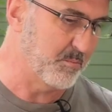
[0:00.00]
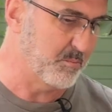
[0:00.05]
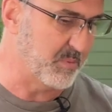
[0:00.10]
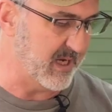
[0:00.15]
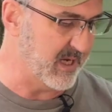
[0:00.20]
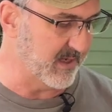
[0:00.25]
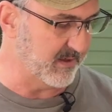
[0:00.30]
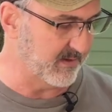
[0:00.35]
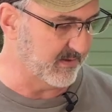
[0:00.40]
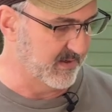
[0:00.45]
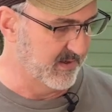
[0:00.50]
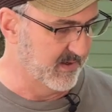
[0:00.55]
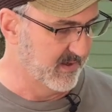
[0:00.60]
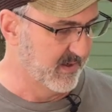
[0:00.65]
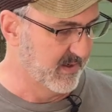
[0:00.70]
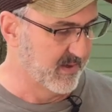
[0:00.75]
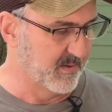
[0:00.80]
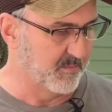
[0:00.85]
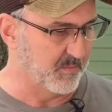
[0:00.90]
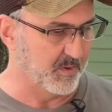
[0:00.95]
bent,
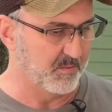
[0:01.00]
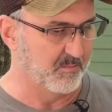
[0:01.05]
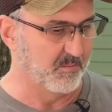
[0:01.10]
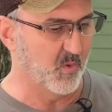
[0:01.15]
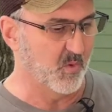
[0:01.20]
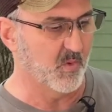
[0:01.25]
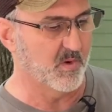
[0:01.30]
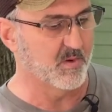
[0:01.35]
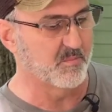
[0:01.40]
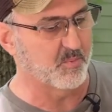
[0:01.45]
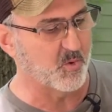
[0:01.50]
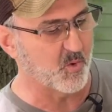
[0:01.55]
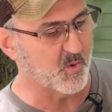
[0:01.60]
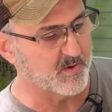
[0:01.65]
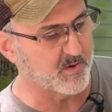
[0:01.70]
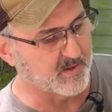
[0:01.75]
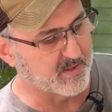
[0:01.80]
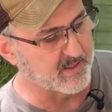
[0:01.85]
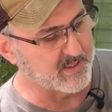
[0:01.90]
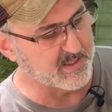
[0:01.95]
but more
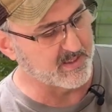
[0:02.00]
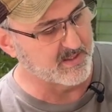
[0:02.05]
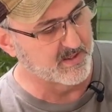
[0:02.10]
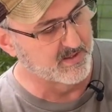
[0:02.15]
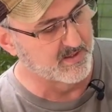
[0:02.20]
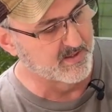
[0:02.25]
importantly,